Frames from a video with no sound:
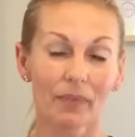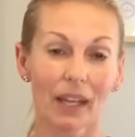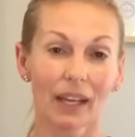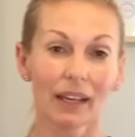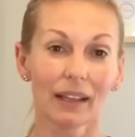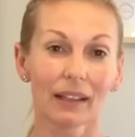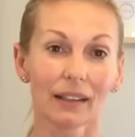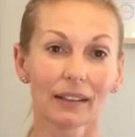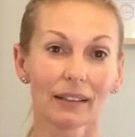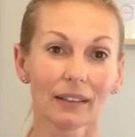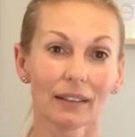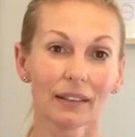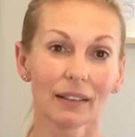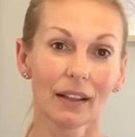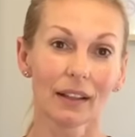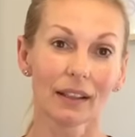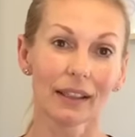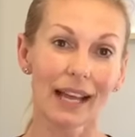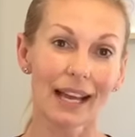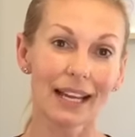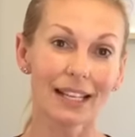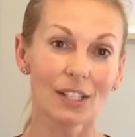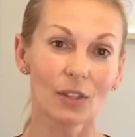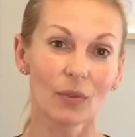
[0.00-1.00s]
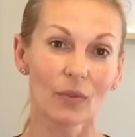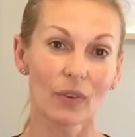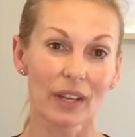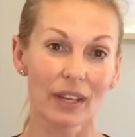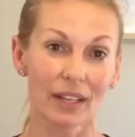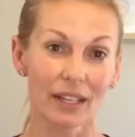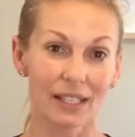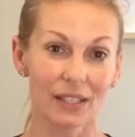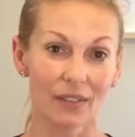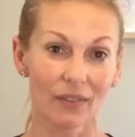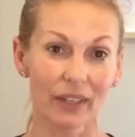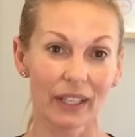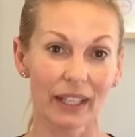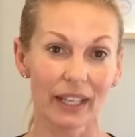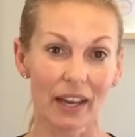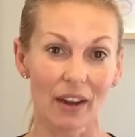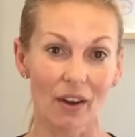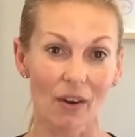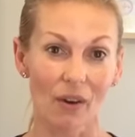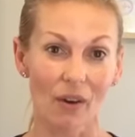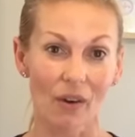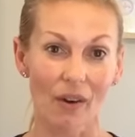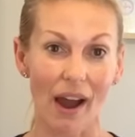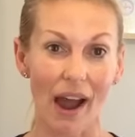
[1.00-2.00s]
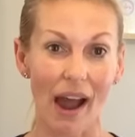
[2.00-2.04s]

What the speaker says: In last week's video,